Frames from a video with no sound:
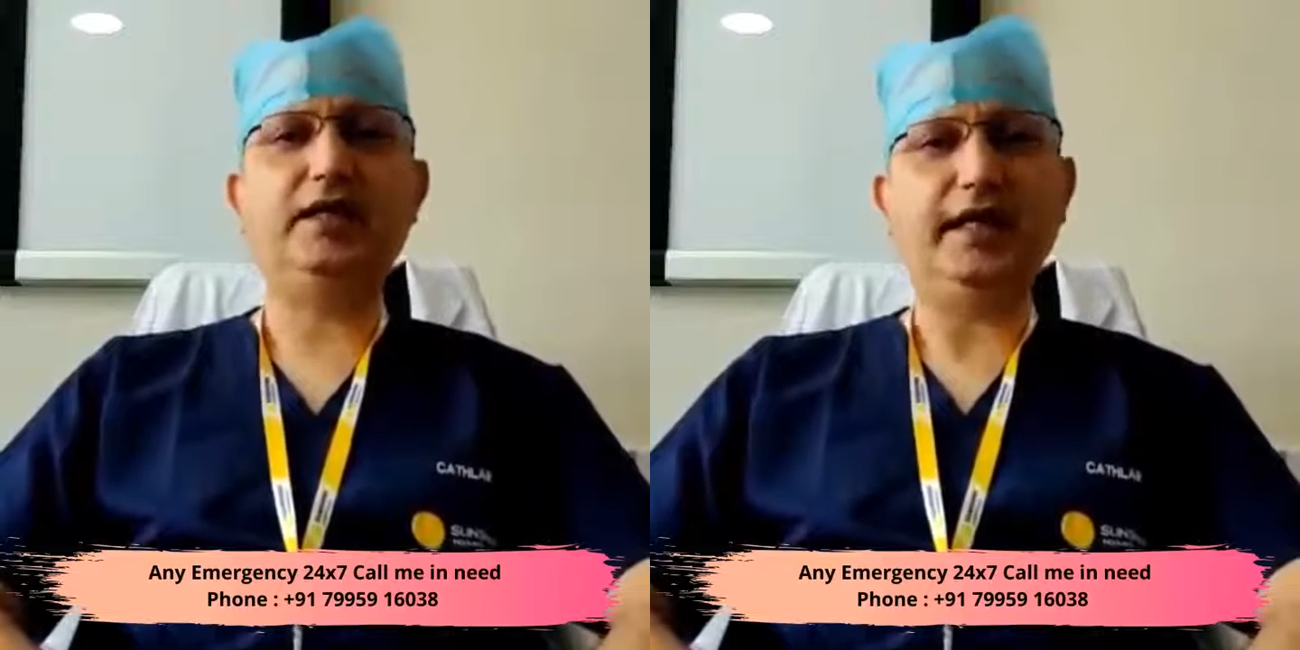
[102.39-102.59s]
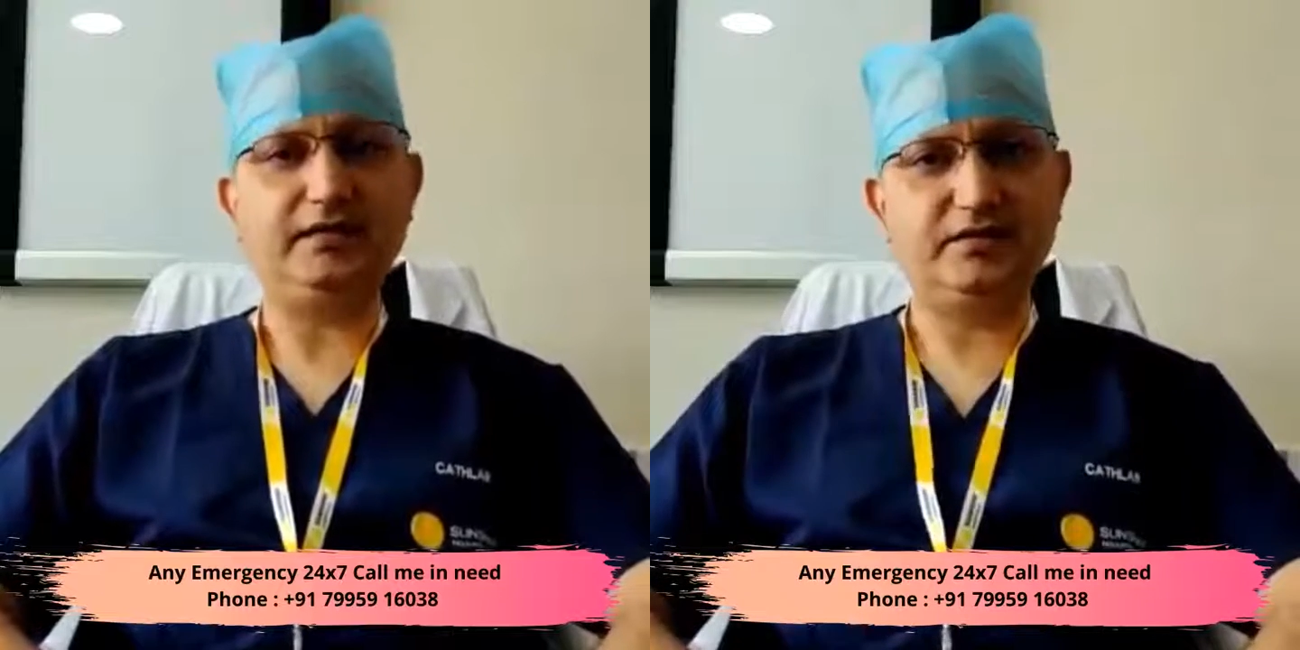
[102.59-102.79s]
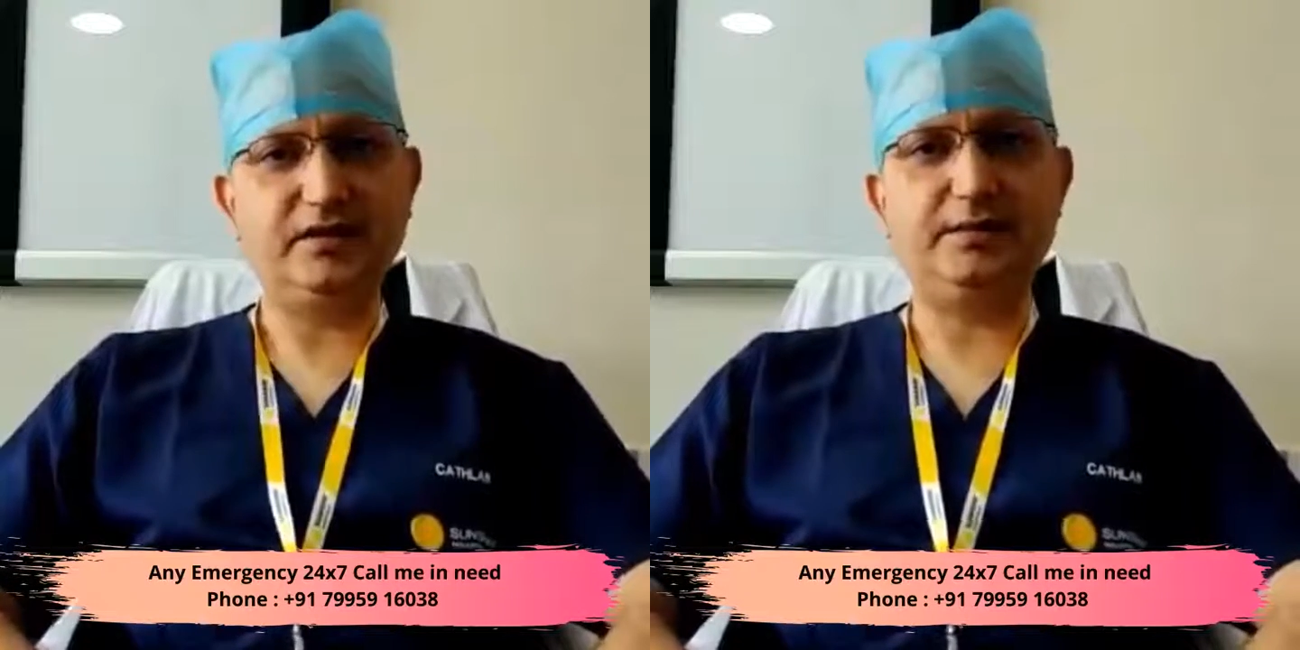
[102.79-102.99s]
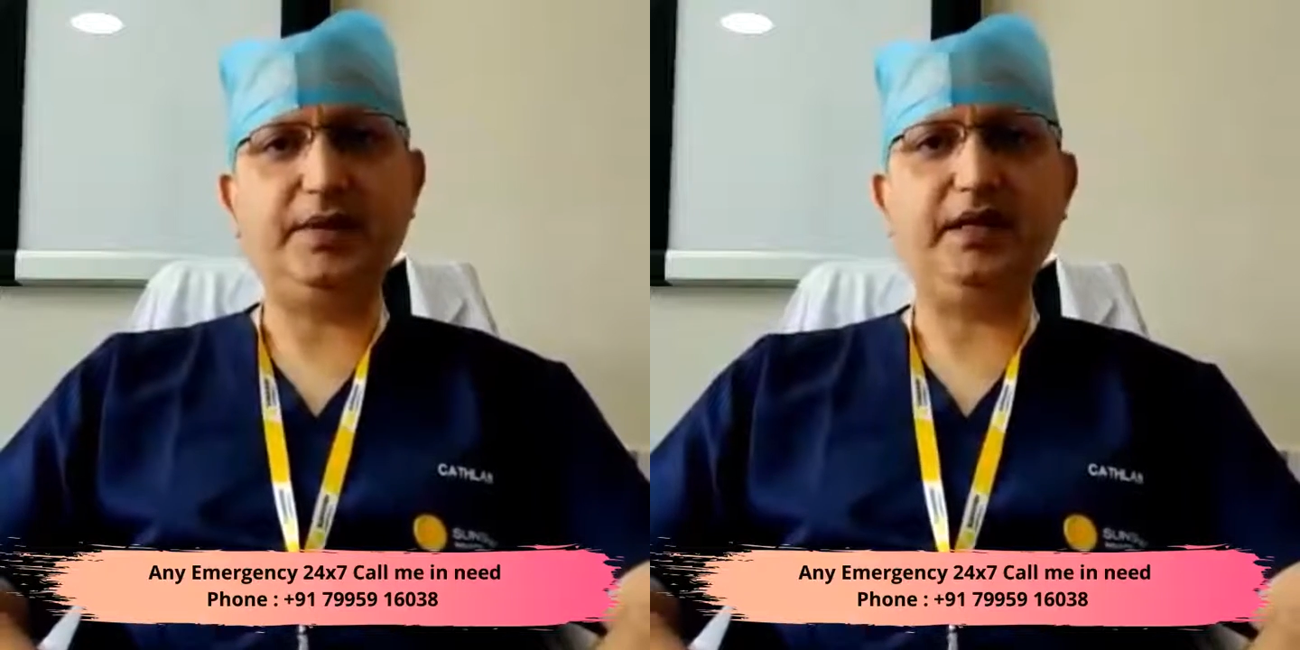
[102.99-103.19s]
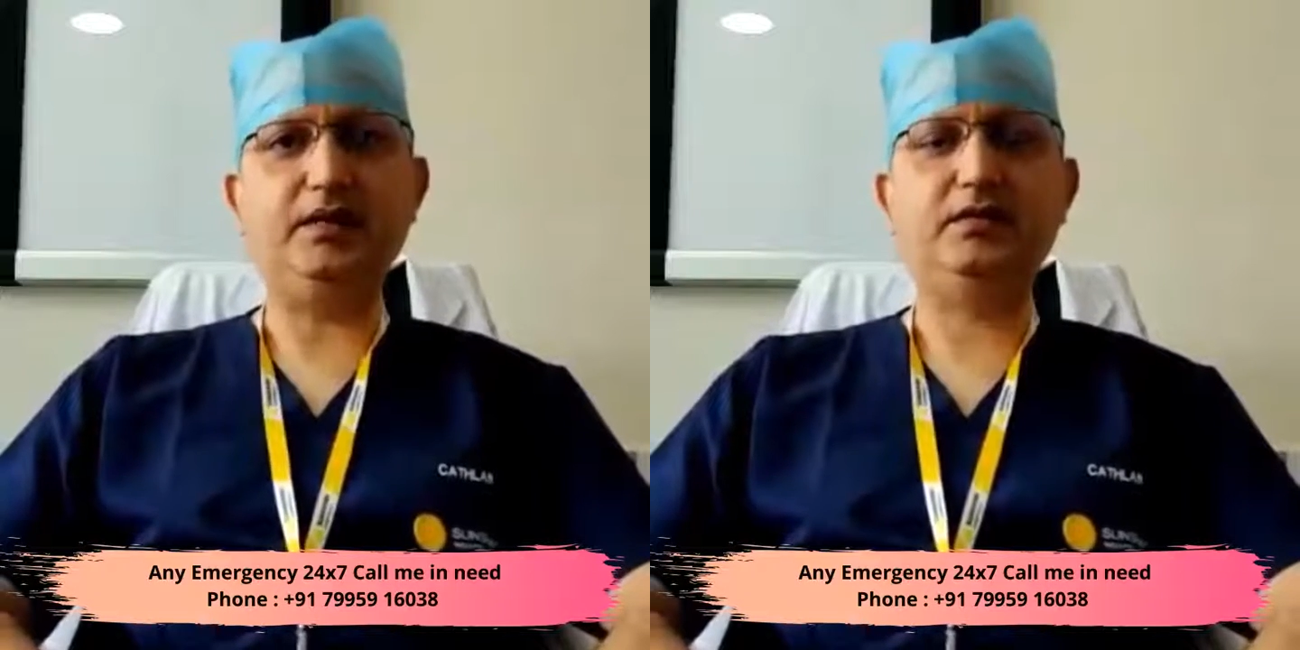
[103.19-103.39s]
gastric
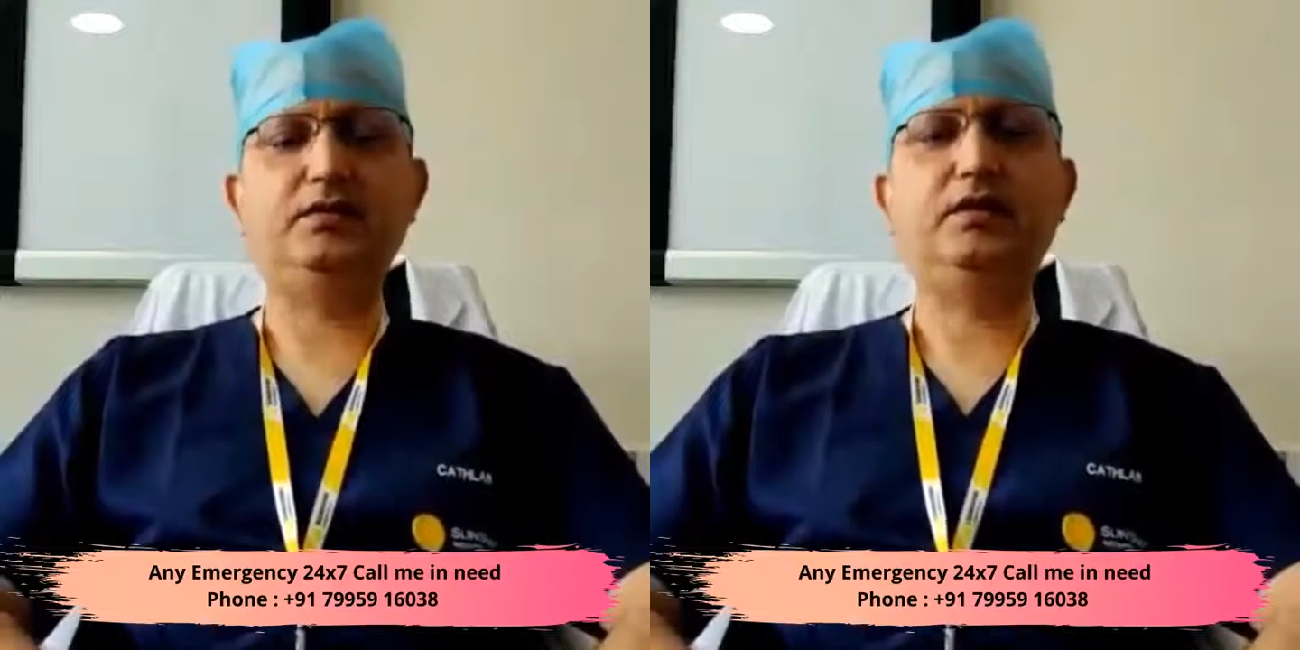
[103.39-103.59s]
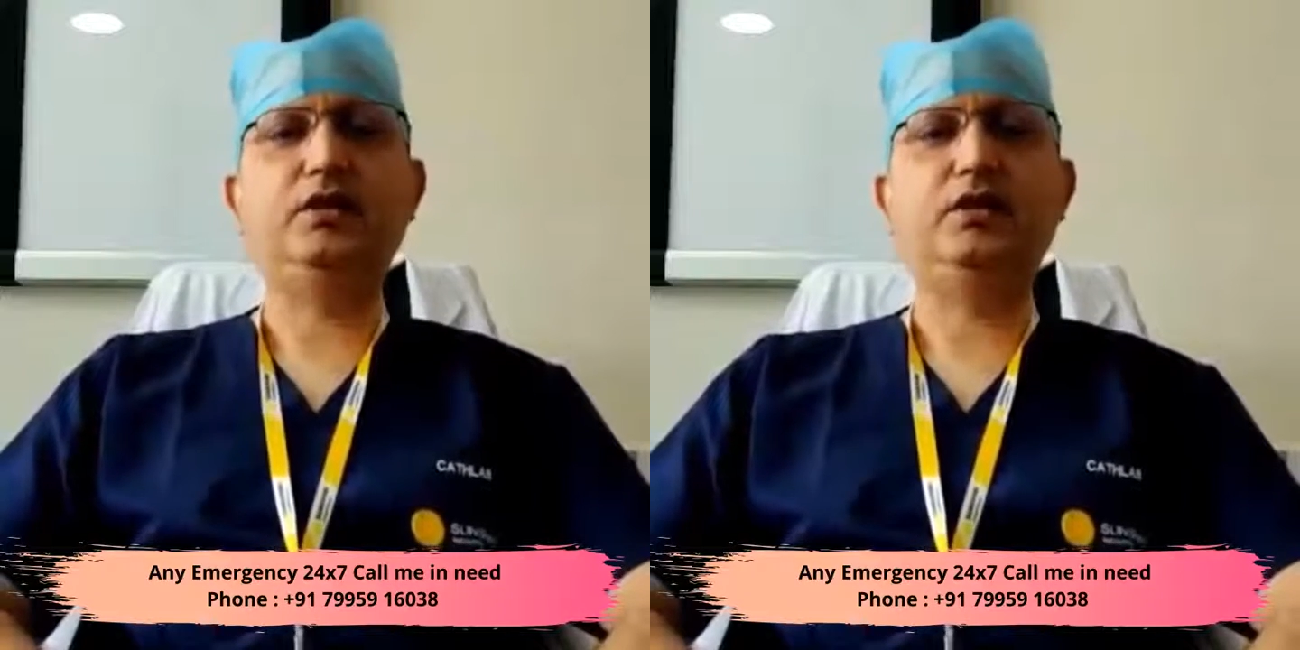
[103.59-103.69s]
pain,